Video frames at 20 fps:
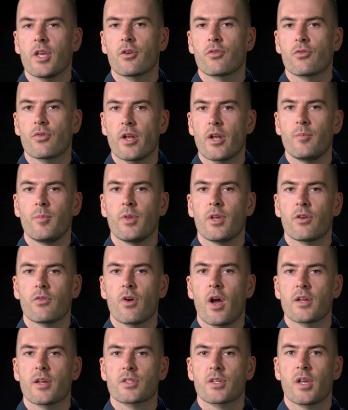incredibly
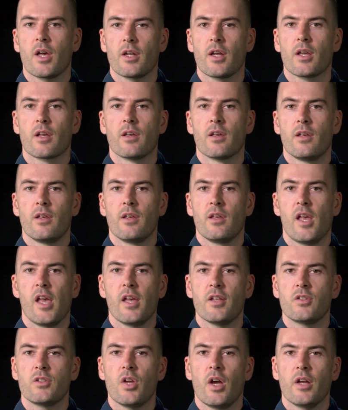cross-cutting.
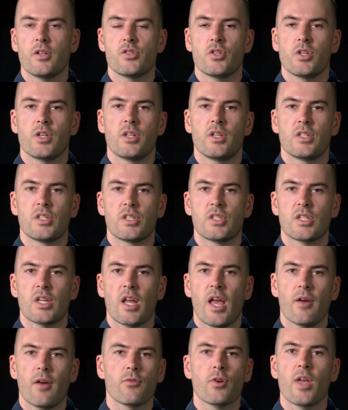It touches
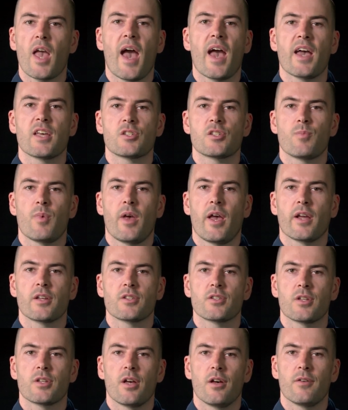every
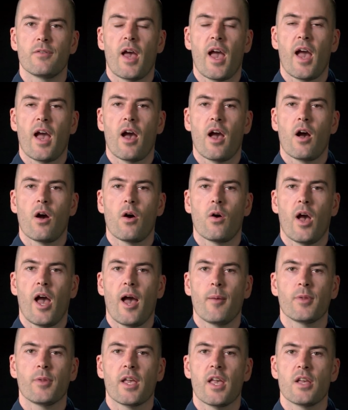aspect of how
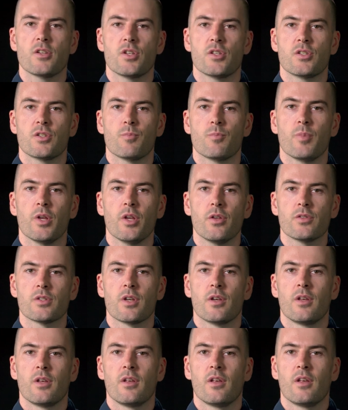applications are built,
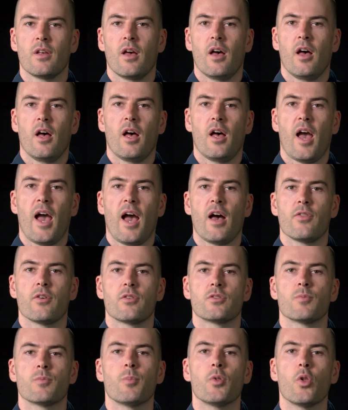how
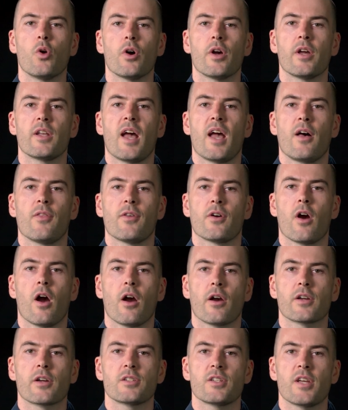they're deployed, how they're
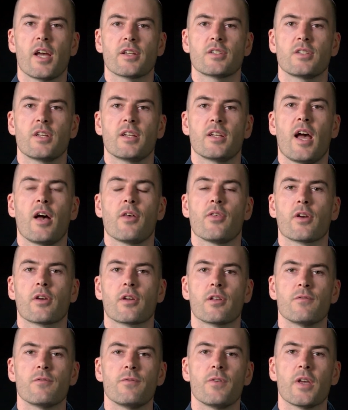architected, how they're
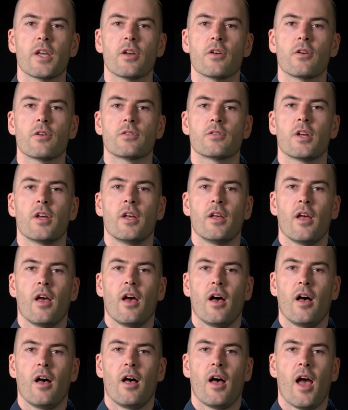configured,
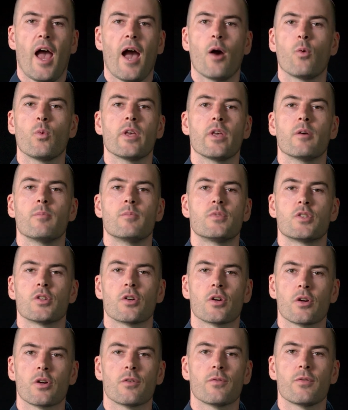how we
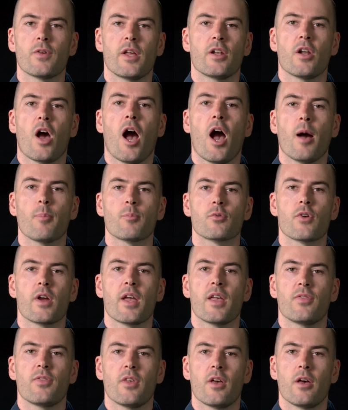observe and
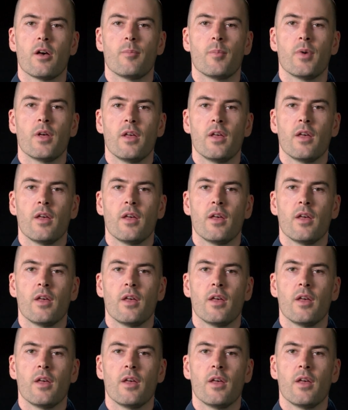operate them.